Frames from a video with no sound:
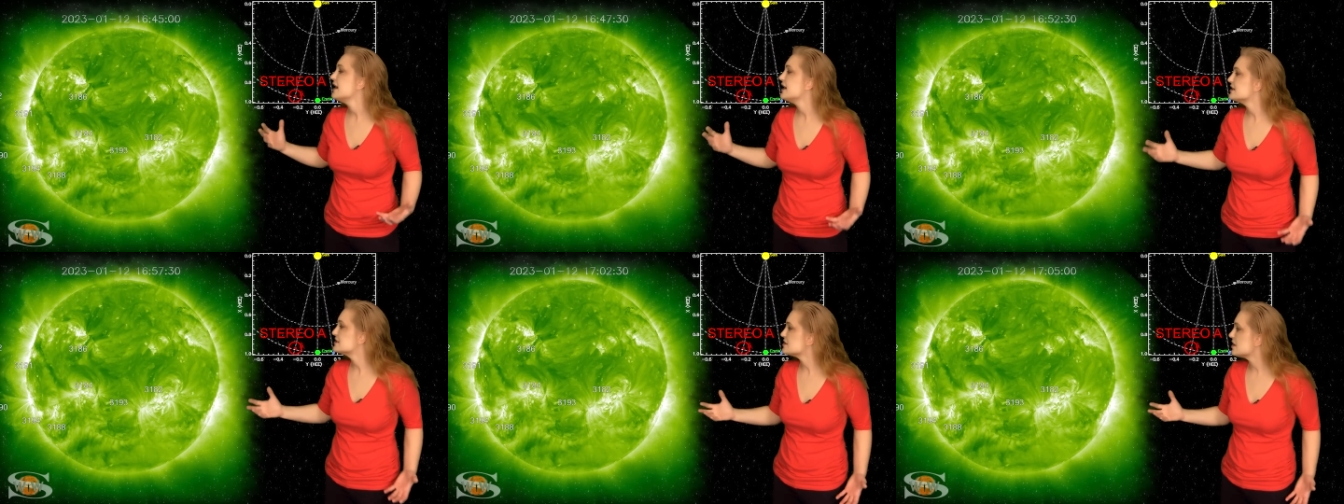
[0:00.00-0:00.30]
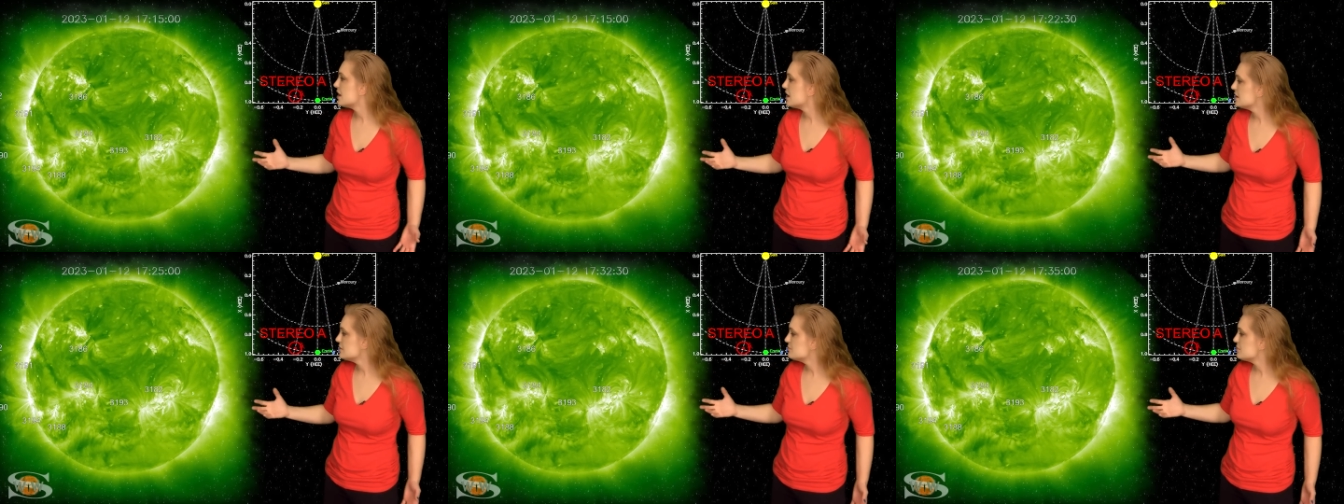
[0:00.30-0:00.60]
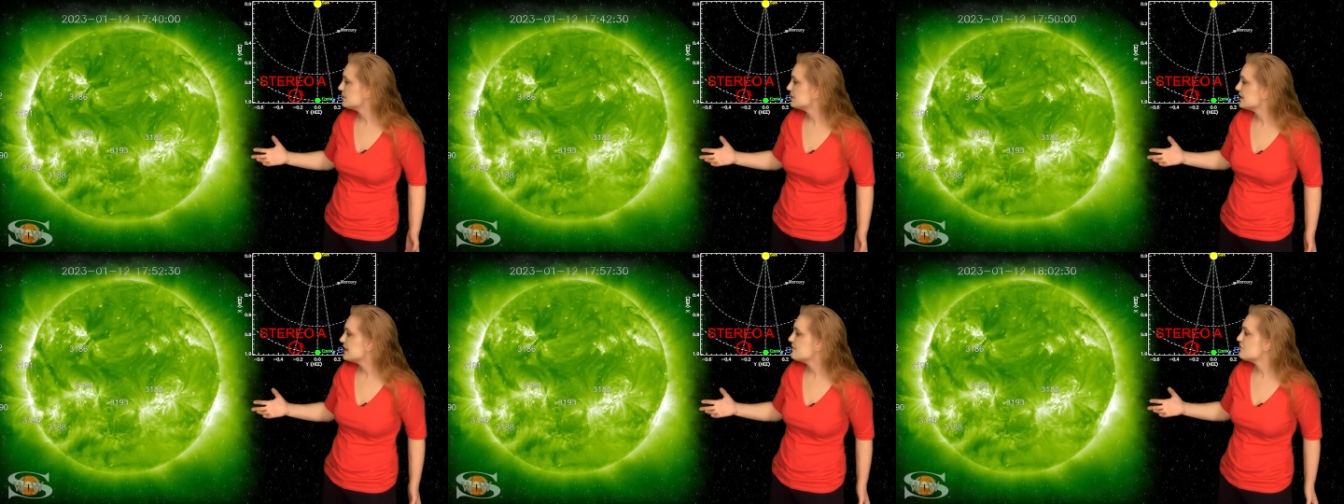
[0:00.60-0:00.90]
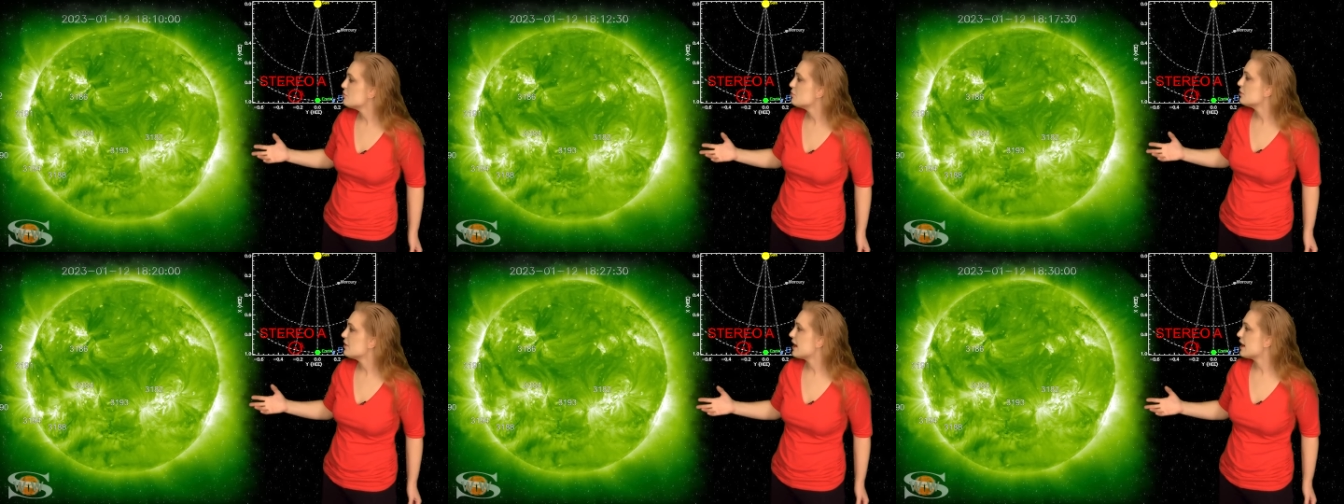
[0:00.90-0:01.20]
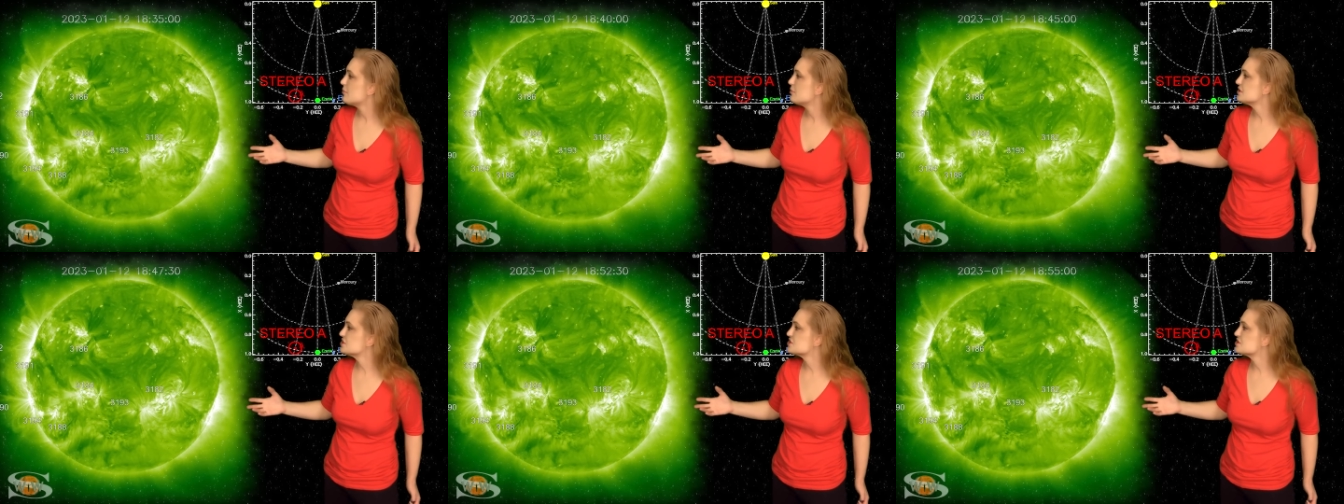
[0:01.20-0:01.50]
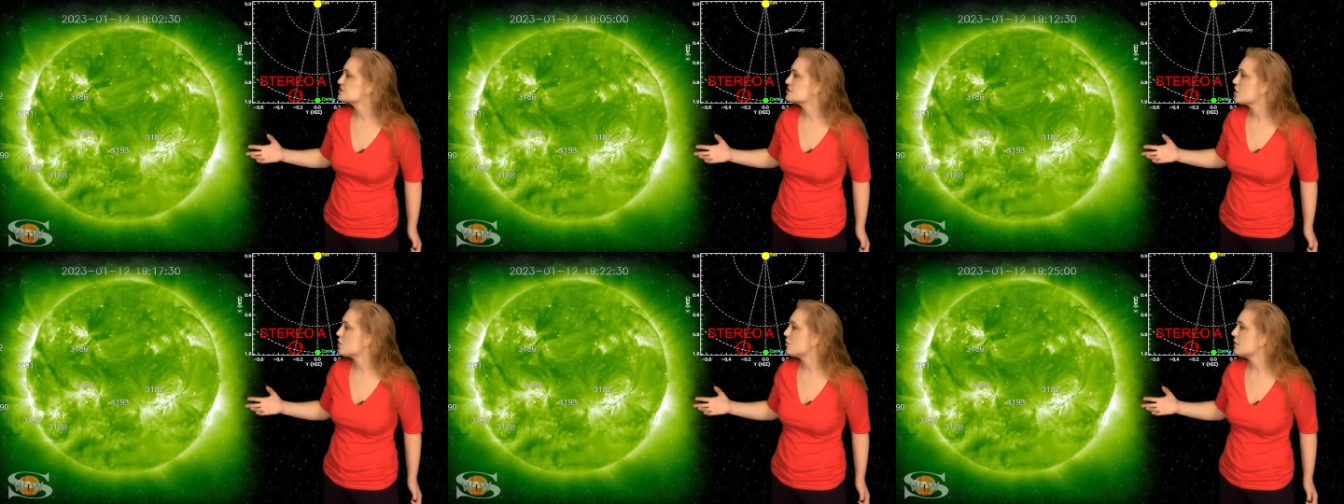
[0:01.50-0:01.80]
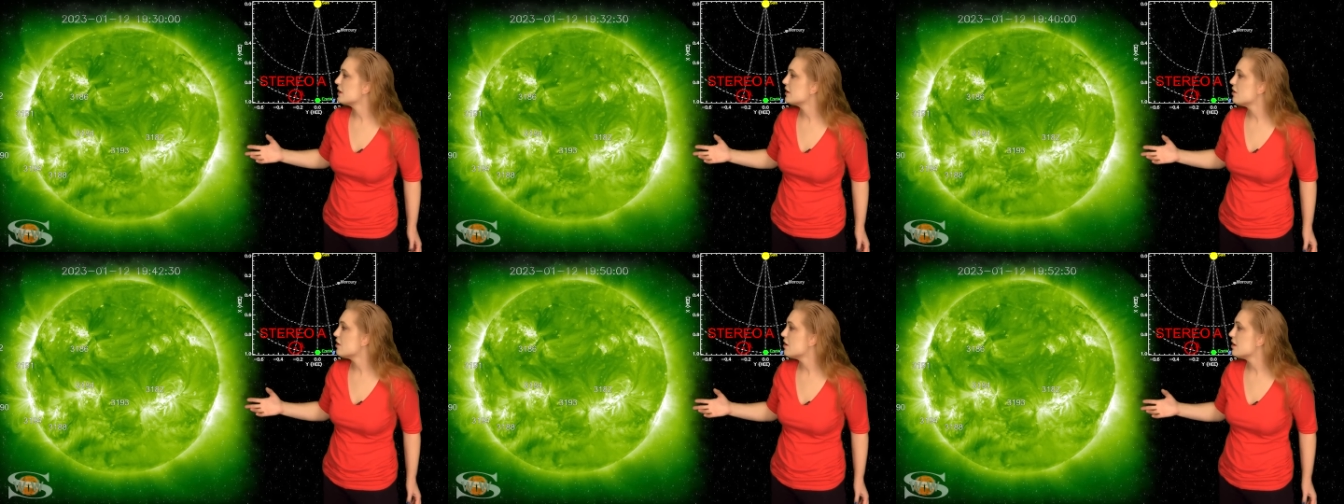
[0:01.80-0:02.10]
It's unbelievable how much is
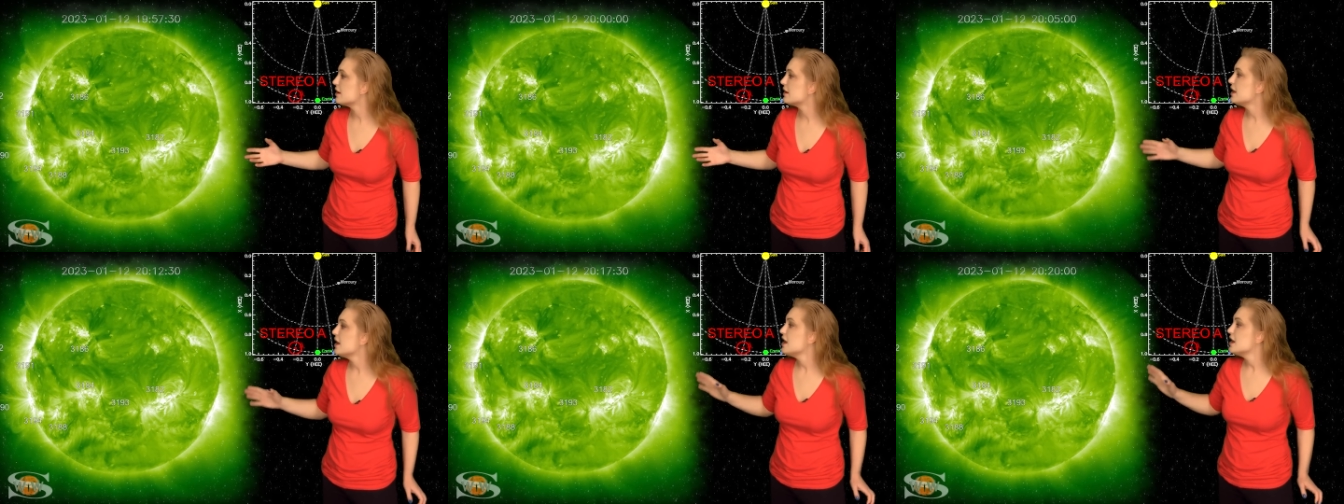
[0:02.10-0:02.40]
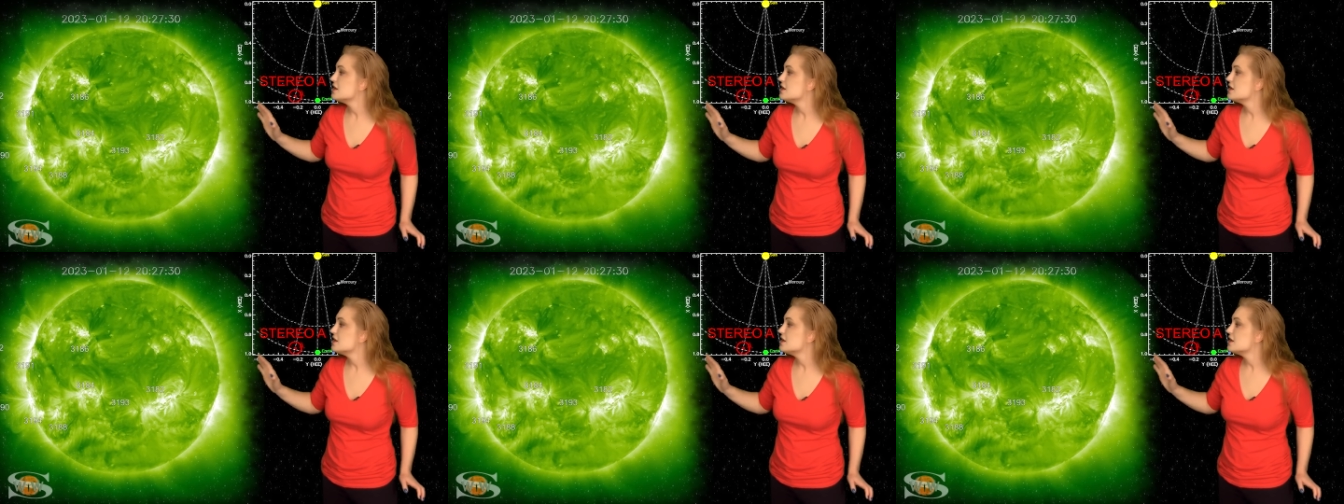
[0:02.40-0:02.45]
going on.